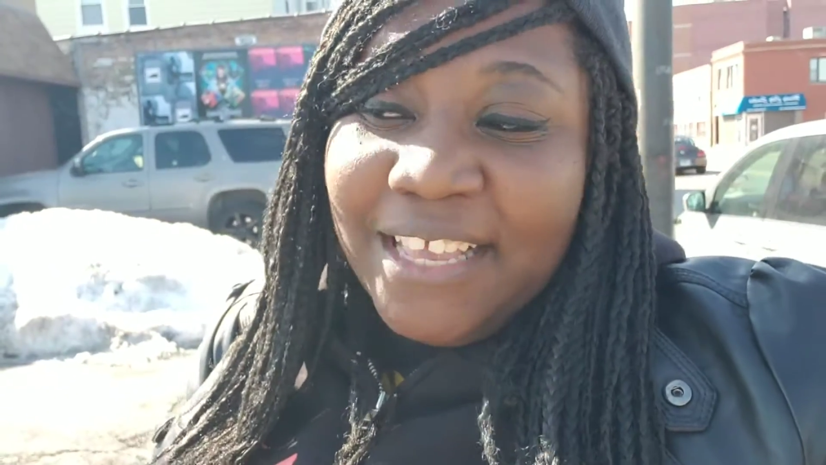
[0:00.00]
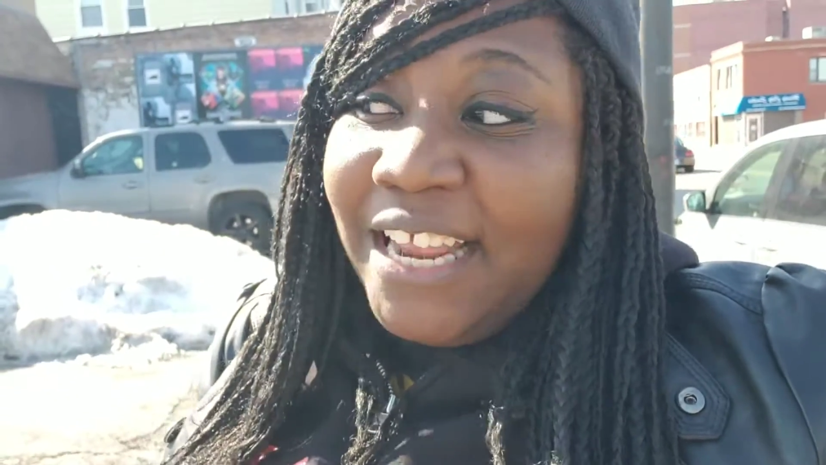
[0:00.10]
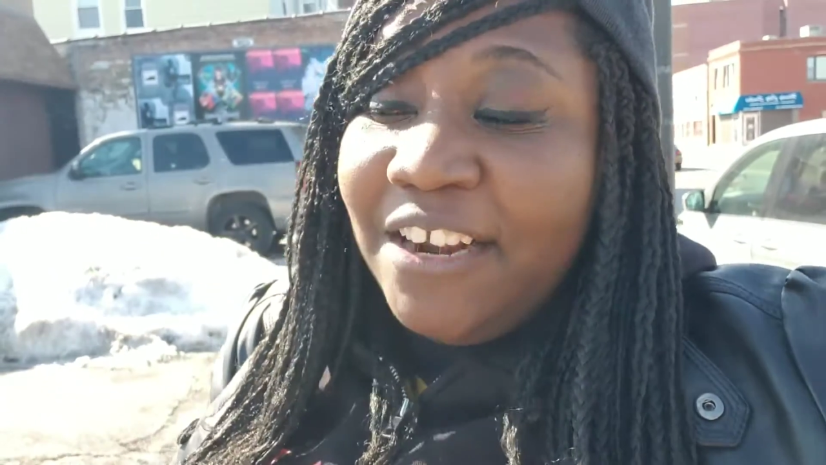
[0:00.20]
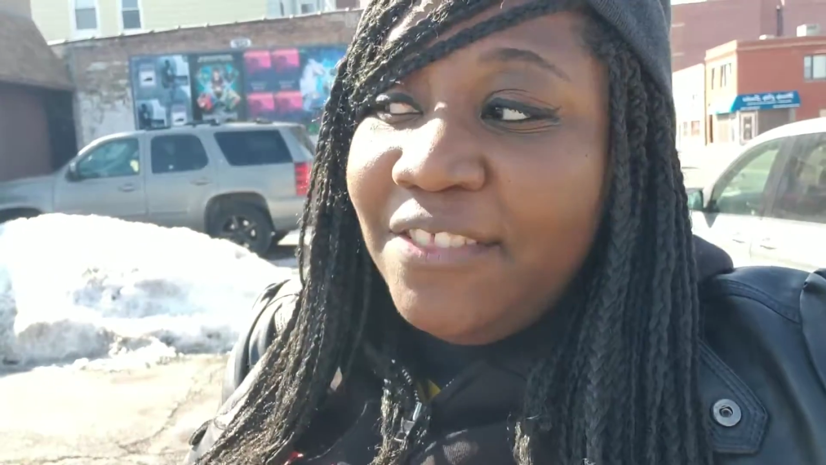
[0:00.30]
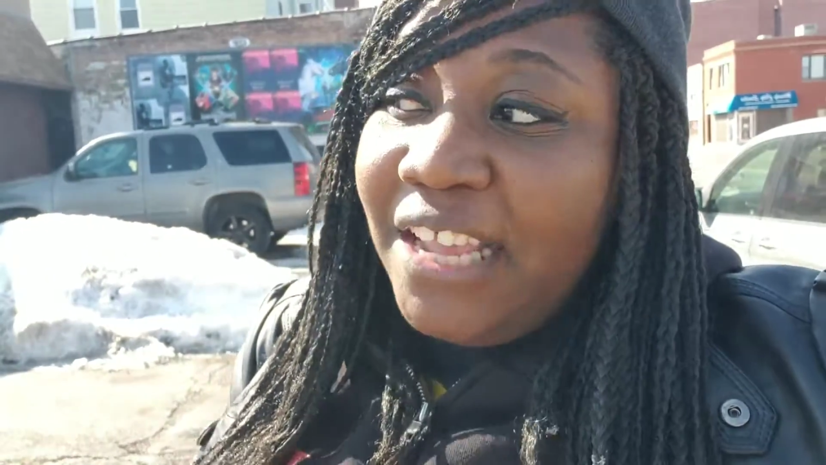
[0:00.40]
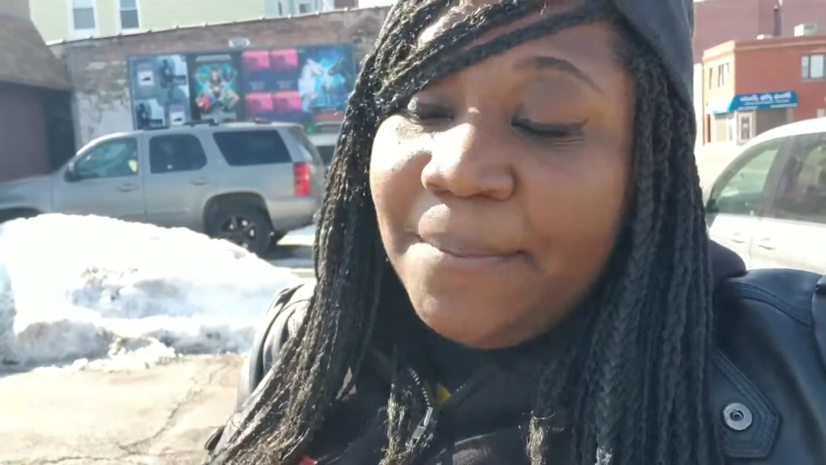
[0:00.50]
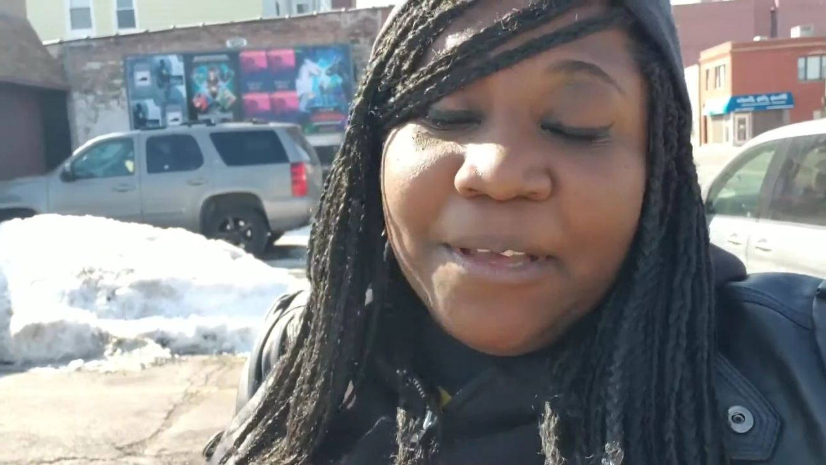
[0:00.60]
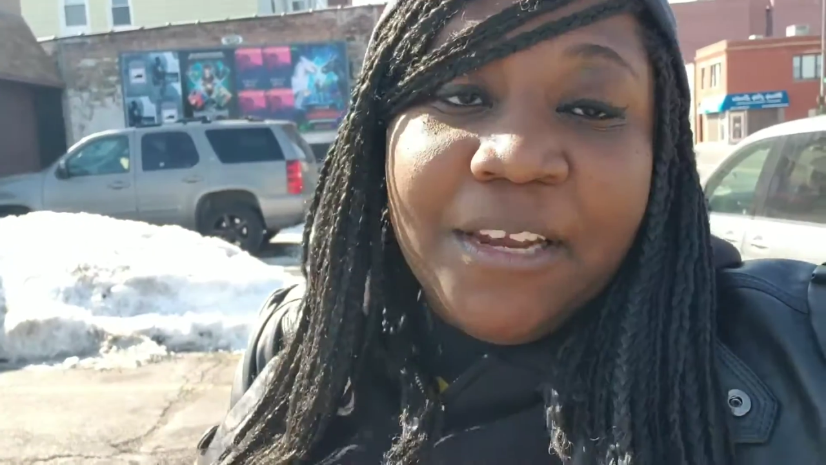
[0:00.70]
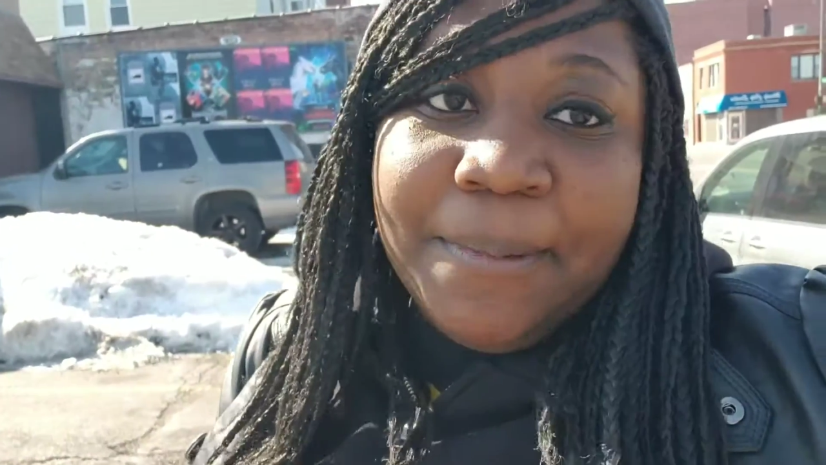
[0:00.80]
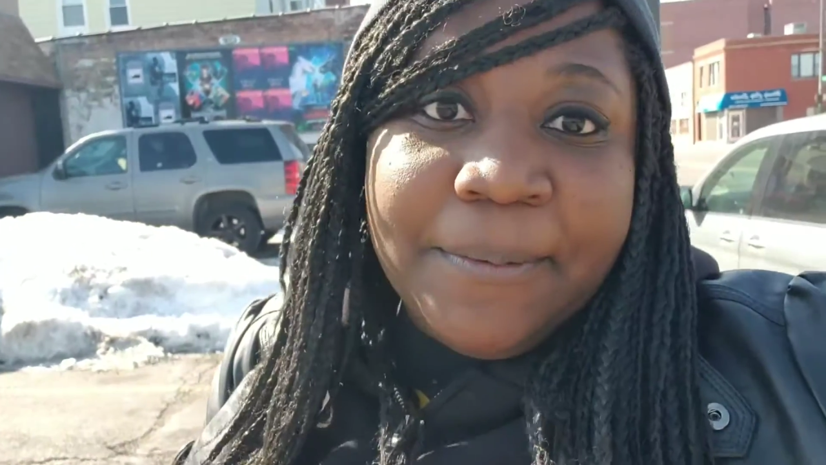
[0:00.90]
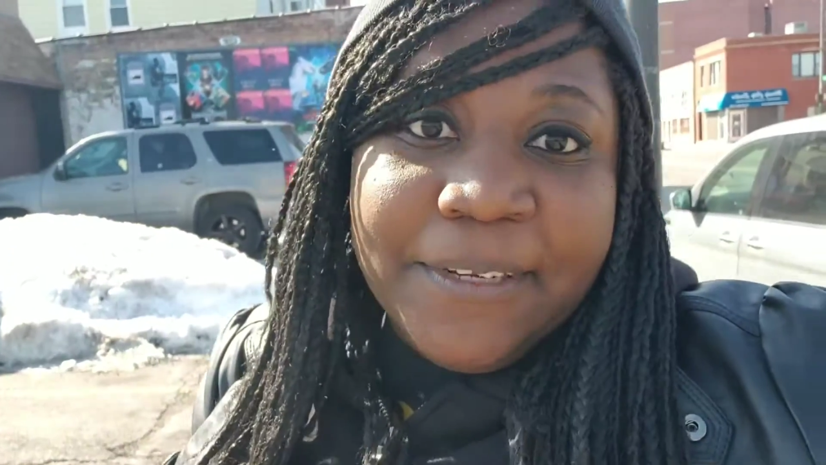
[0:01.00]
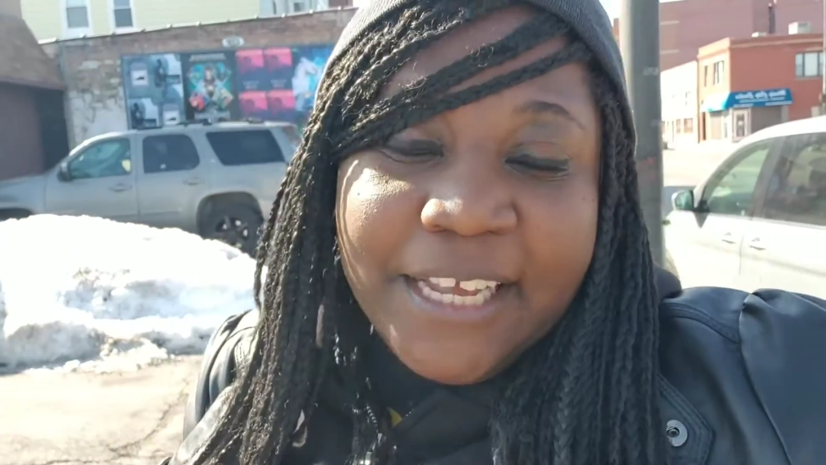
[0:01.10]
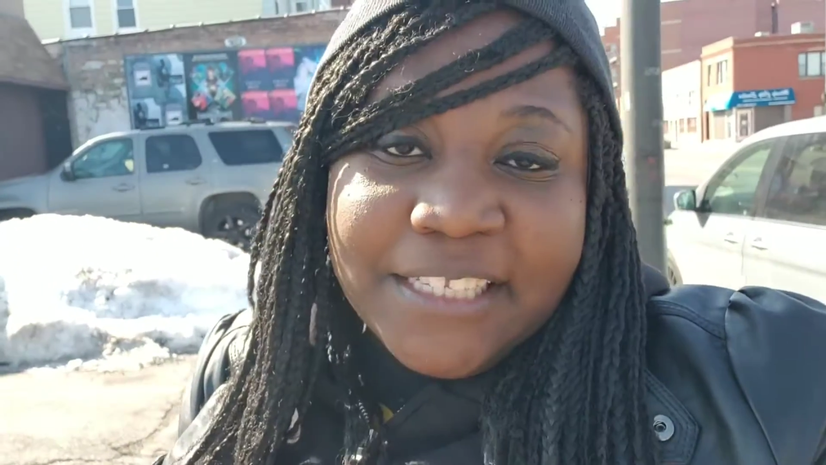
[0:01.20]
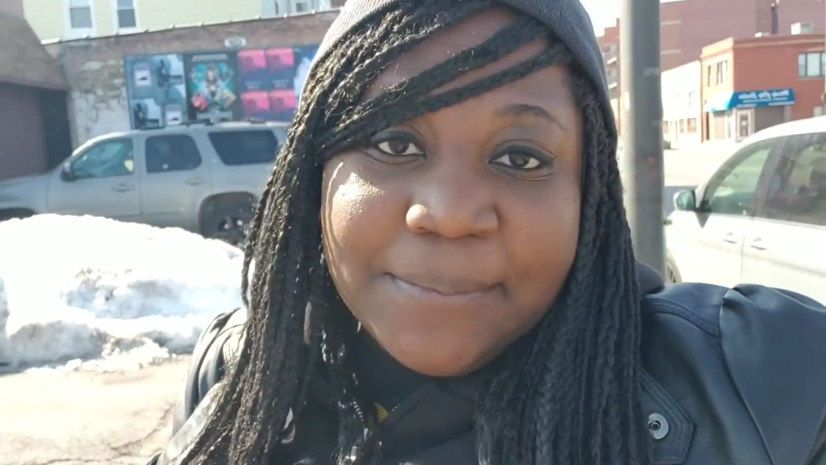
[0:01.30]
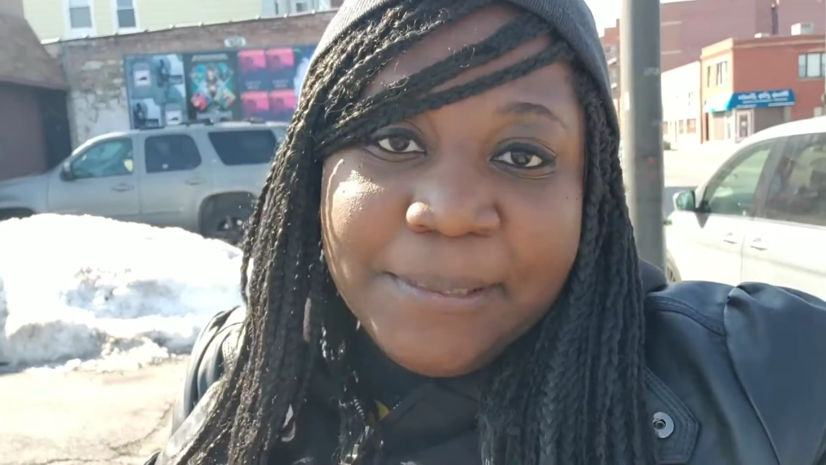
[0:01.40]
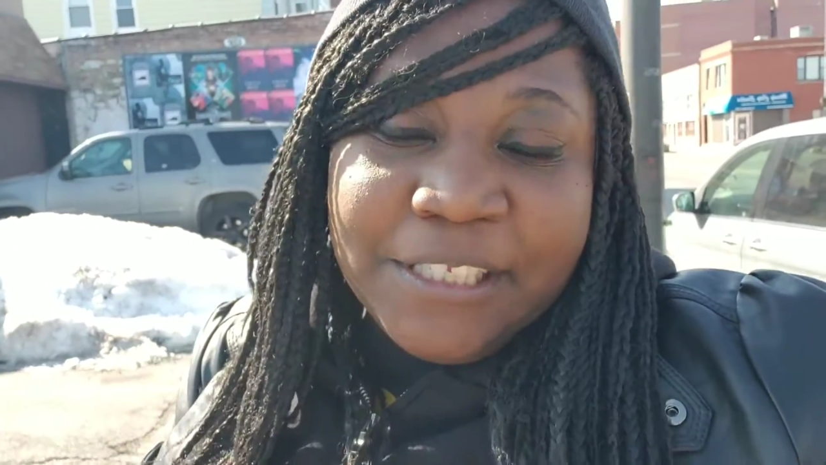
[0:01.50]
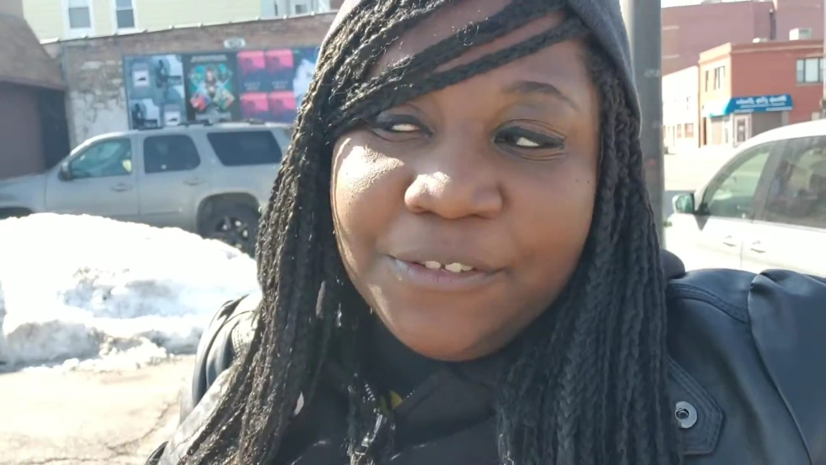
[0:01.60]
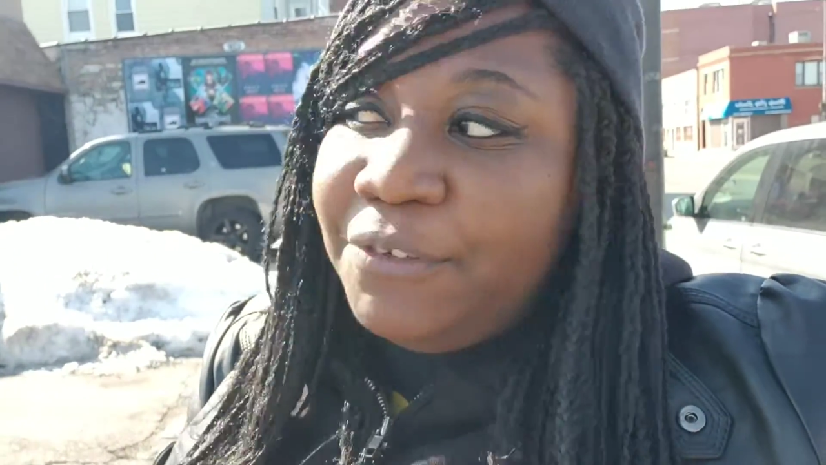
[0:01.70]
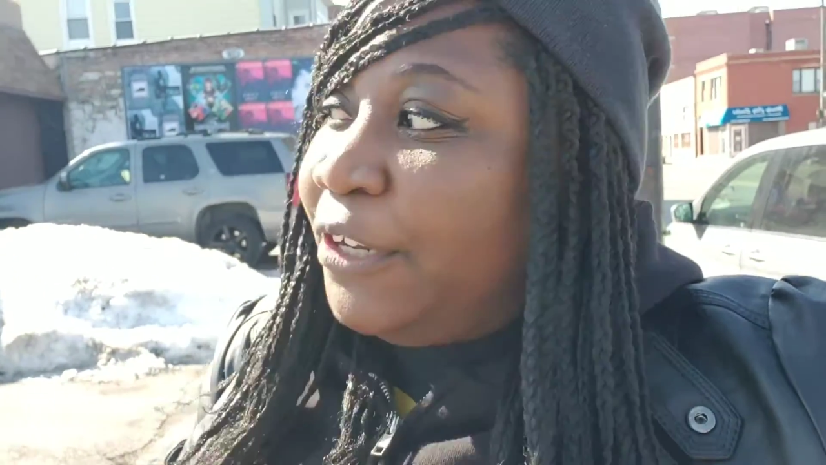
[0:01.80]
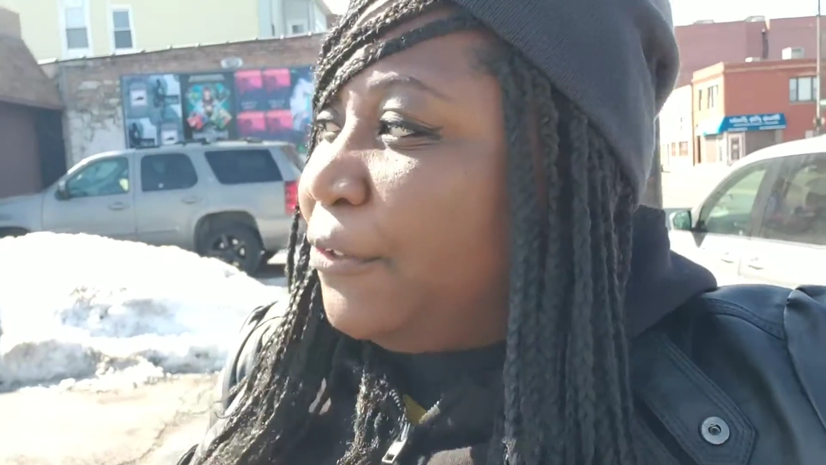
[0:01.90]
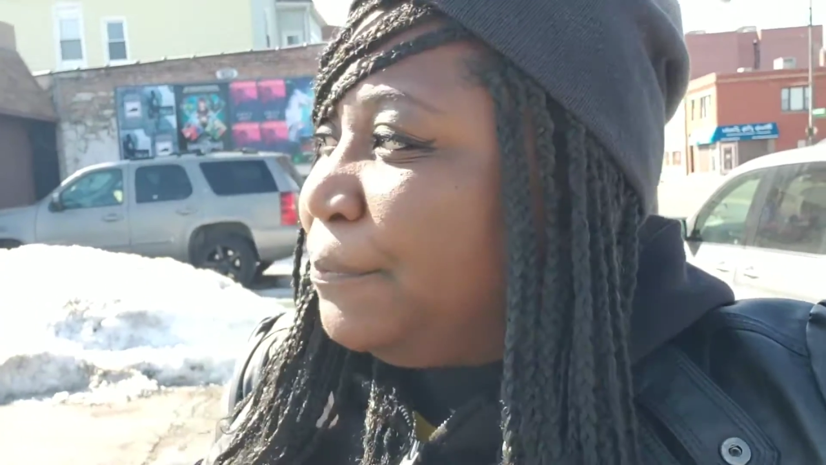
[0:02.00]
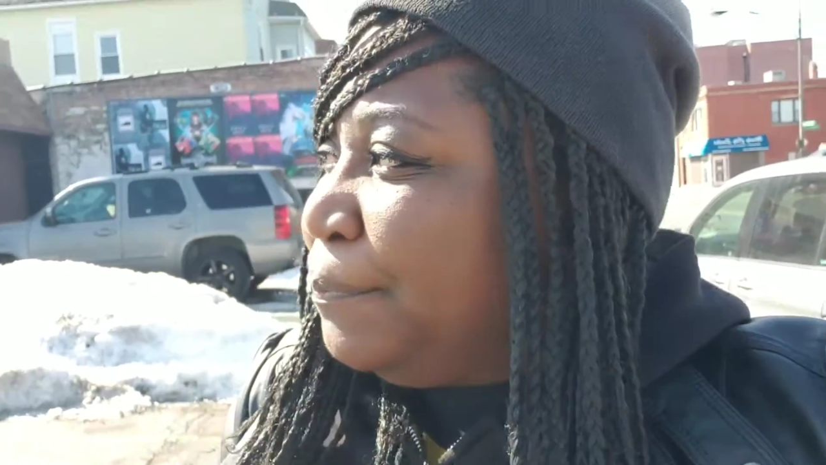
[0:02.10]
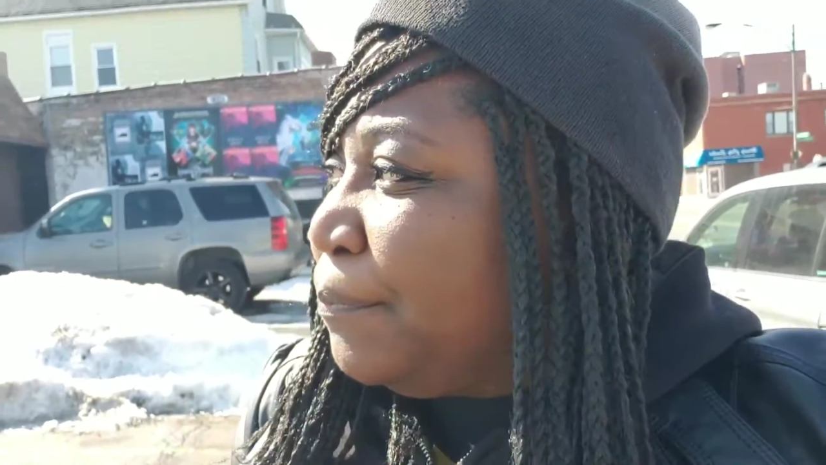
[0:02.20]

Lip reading: And I don't think I'm going to be able to get to Pizza Uno.